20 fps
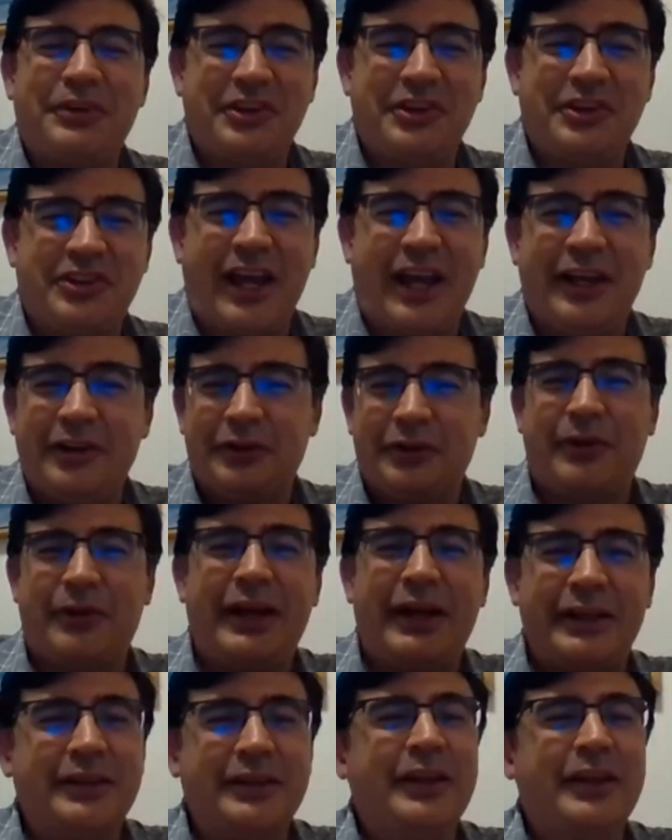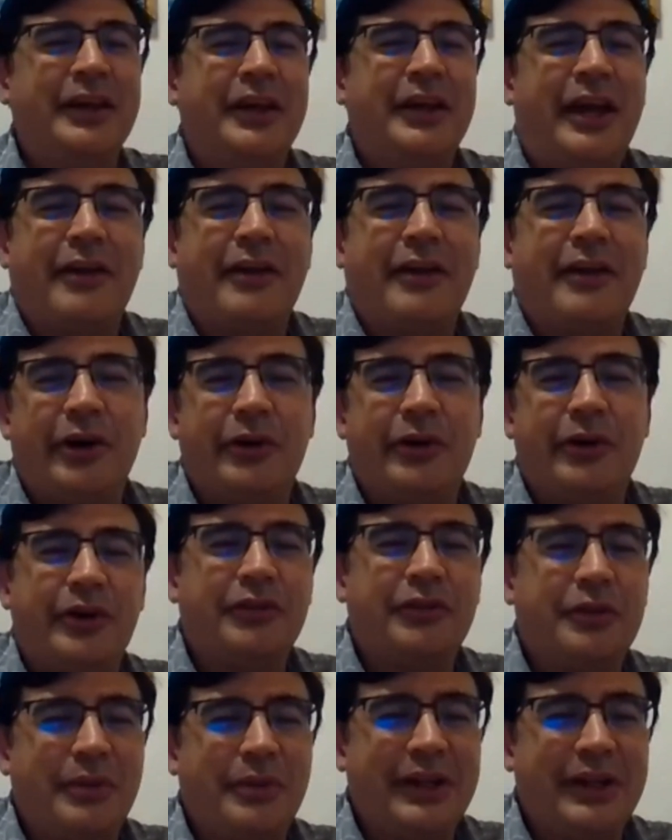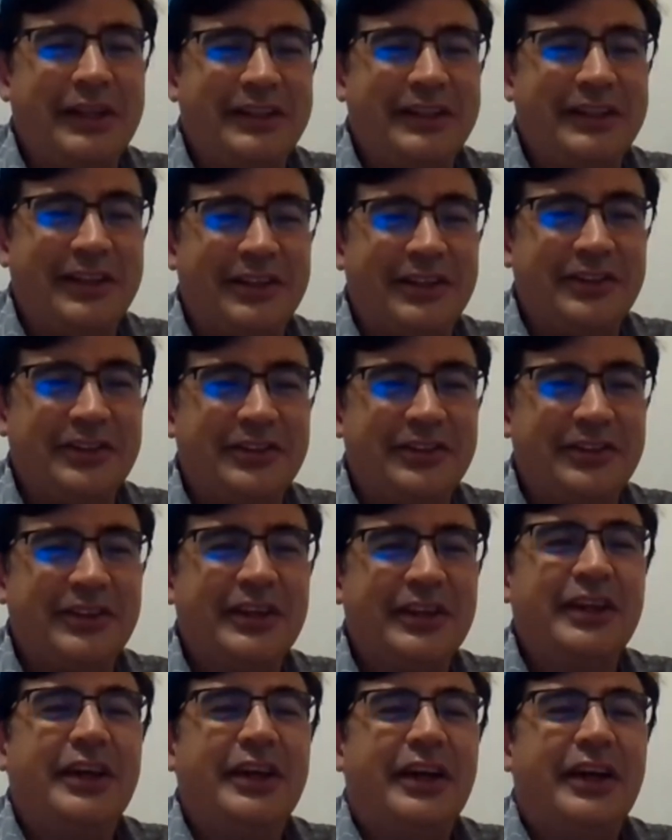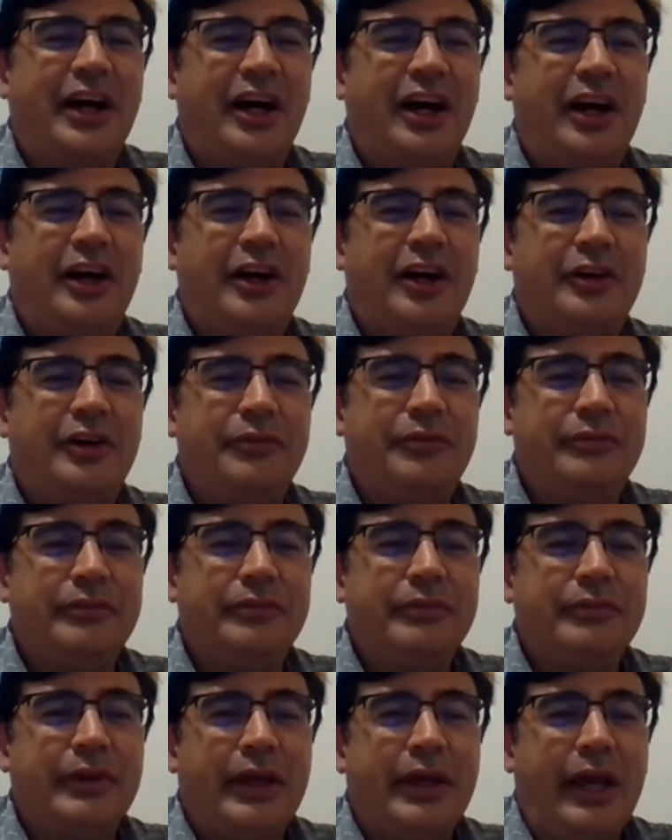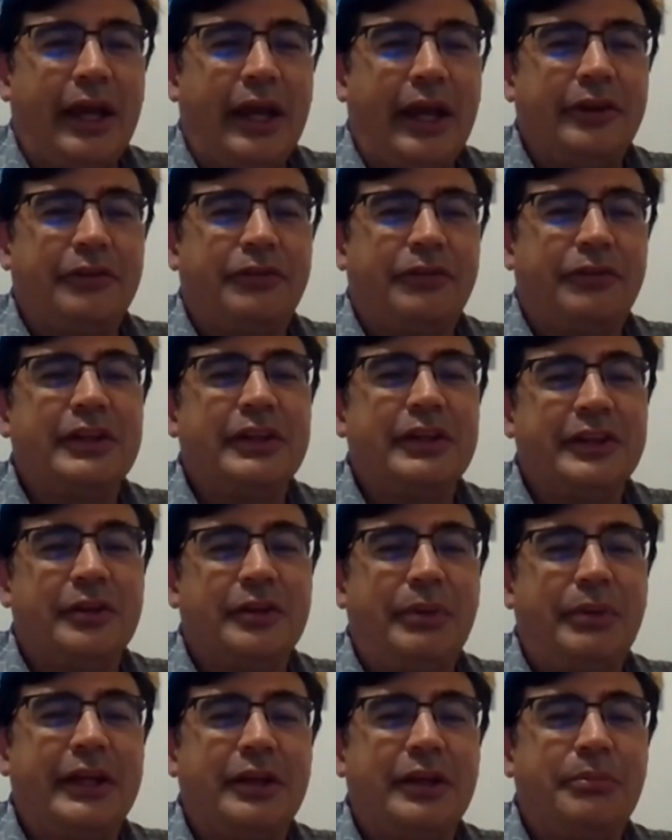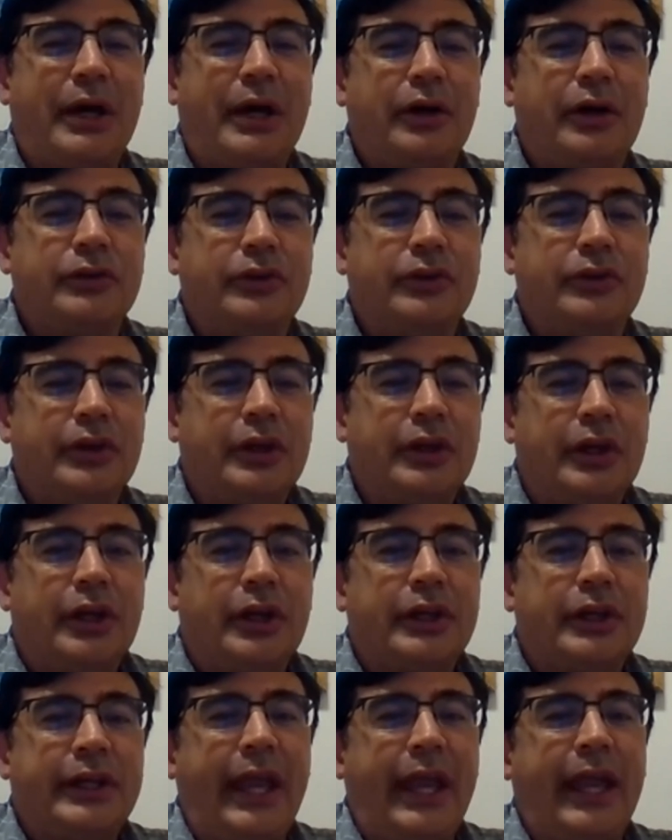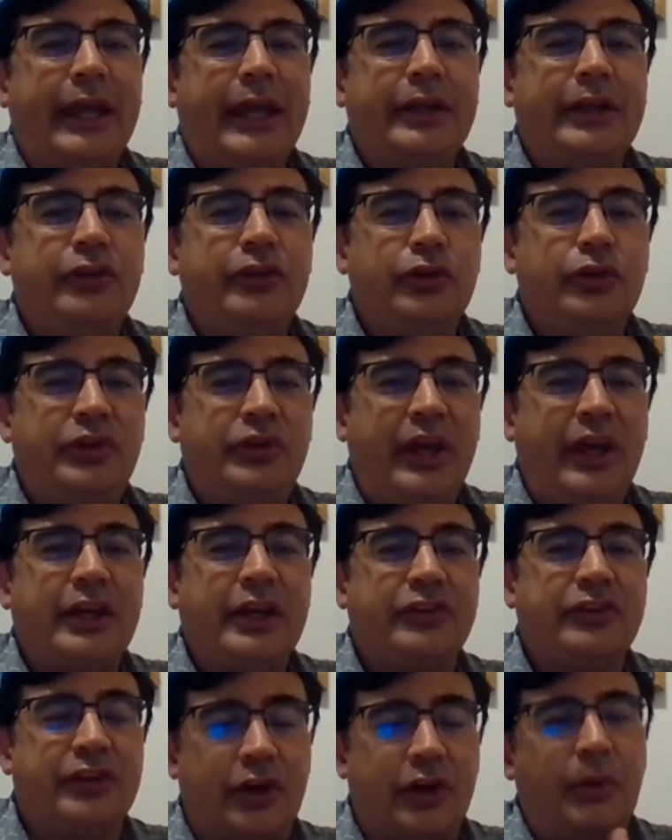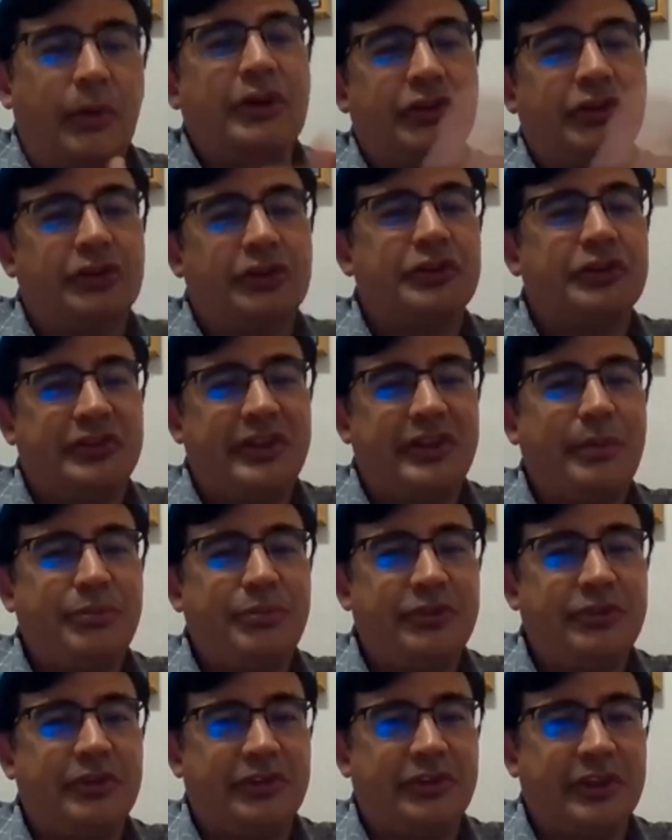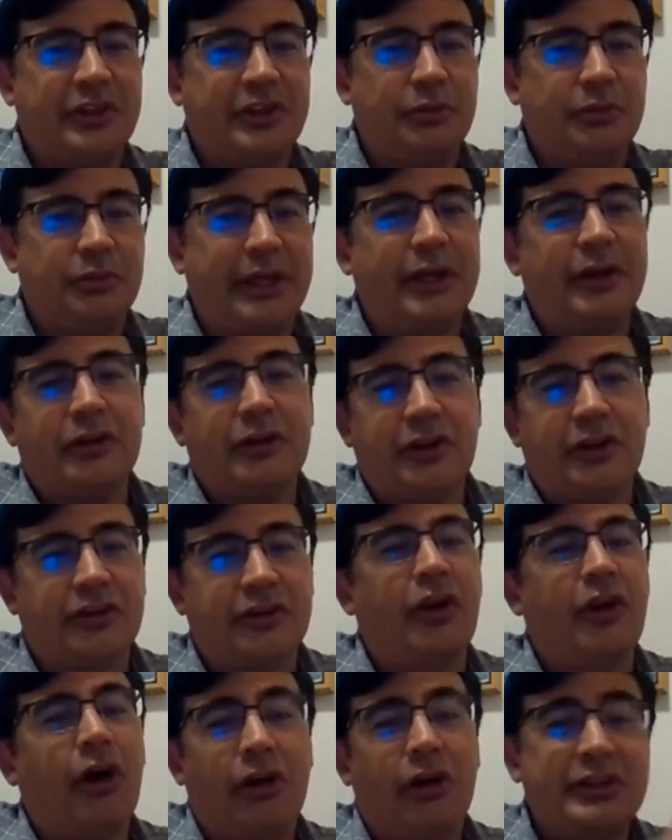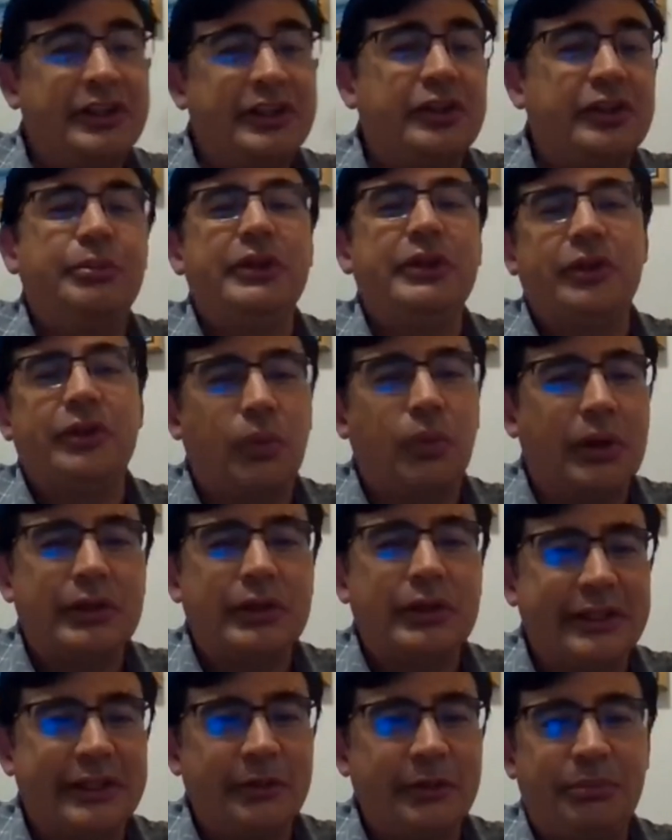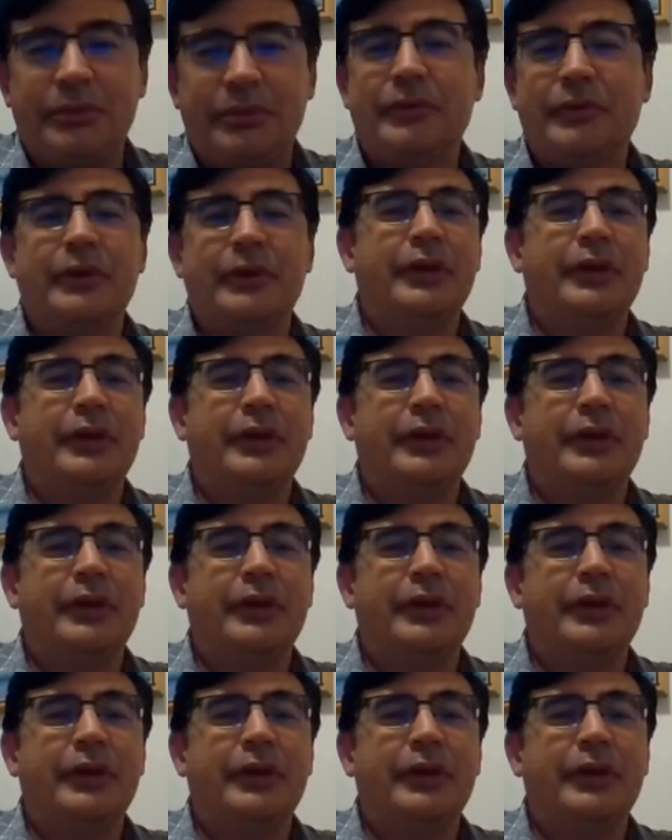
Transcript: in the chat who I have known over many years, and the friendly debate about, can you take sequential steps to single payer? Does it all need to be in one leap?